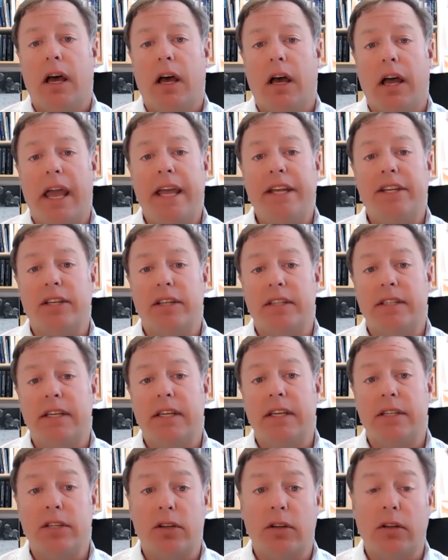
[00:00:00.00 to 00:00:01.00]

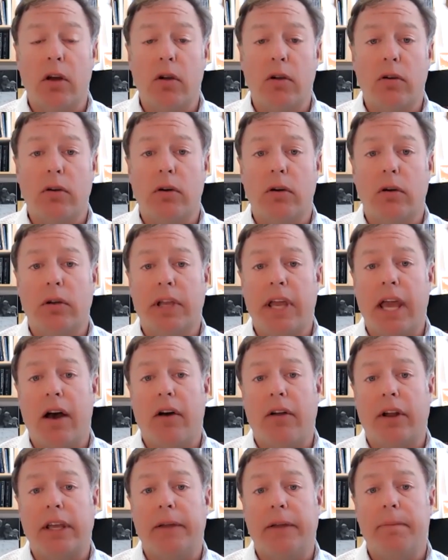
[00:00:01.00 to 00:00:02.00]
agencies in your local
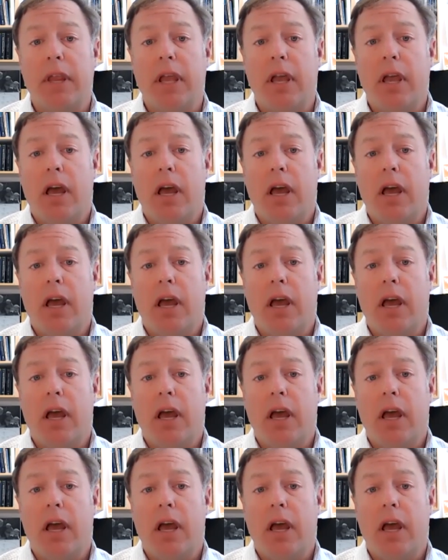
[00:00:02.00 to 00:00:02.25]
county.